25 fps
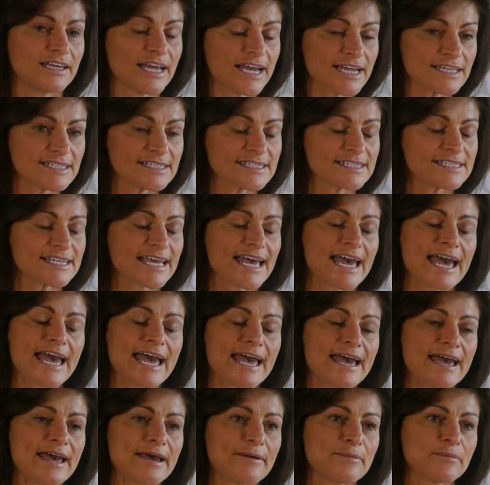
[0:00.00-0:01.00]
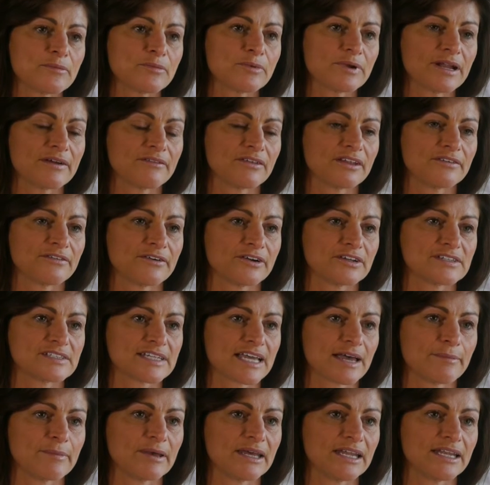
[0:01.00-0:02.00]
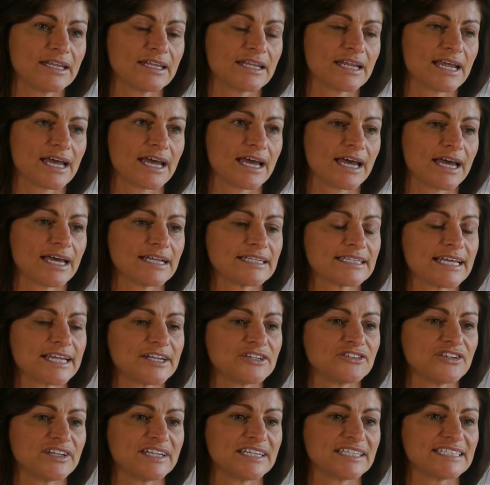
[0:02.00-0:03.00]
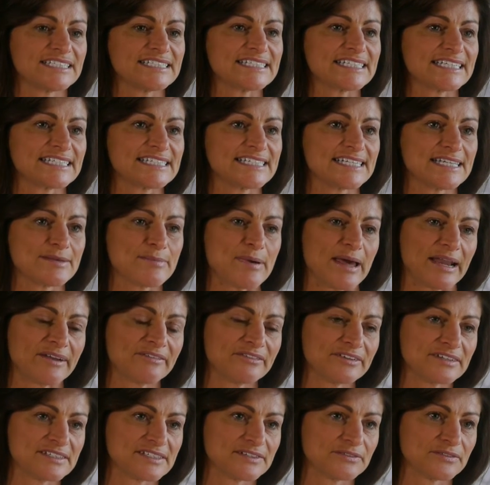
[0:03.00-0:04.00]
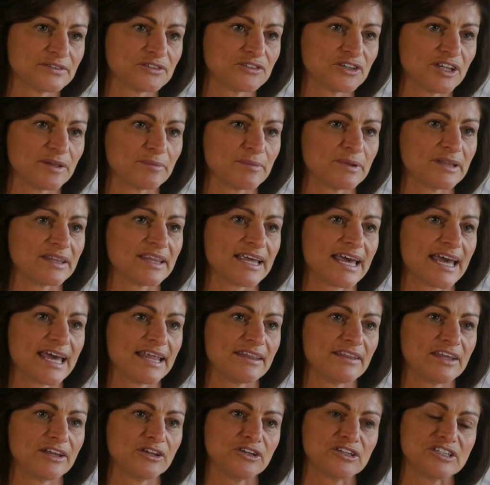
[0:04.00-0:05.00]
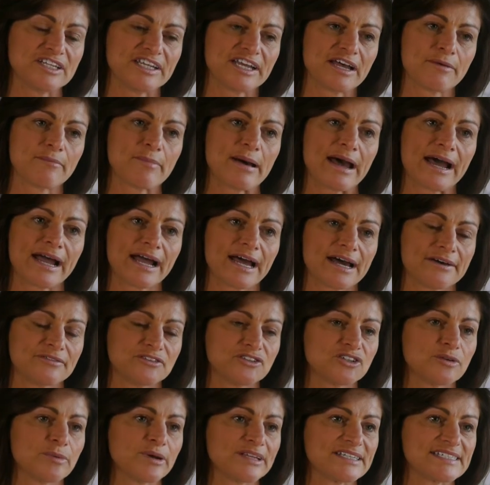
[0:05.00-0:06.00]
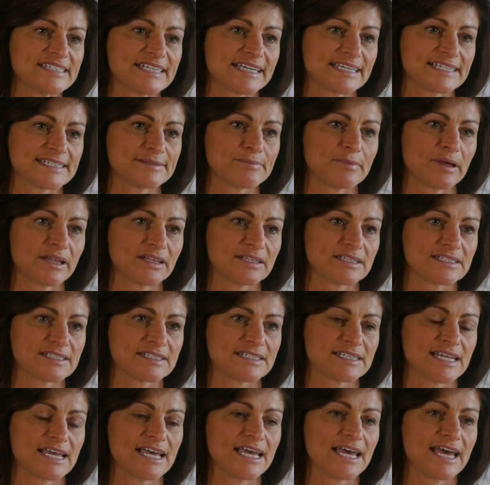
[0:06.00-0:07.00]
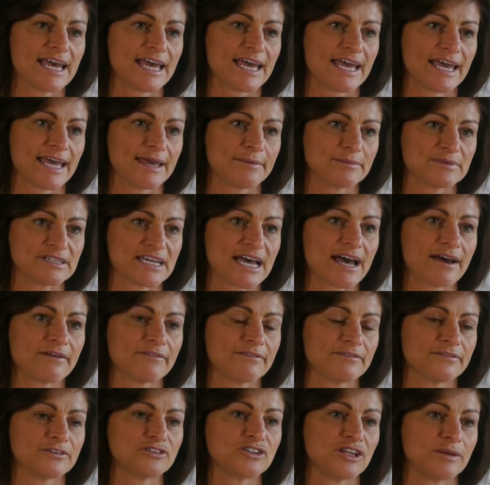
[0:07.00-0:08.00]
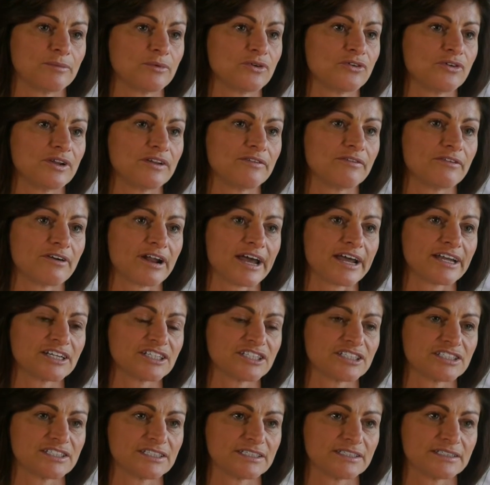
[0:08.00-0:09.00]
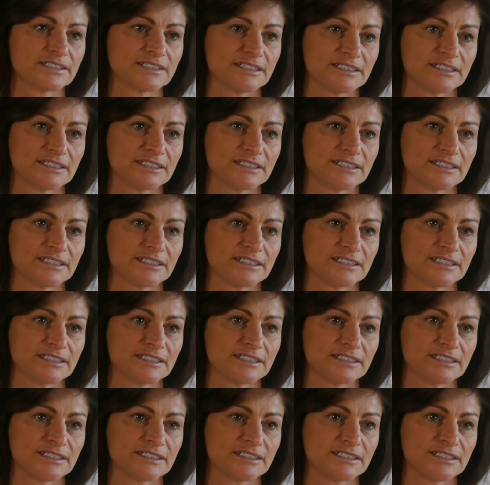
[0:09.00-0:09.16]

Yes, whenever they first come in and get treated and see the benefits of the treatment, then they usually come back after about 6 months to have the treatment refreshed.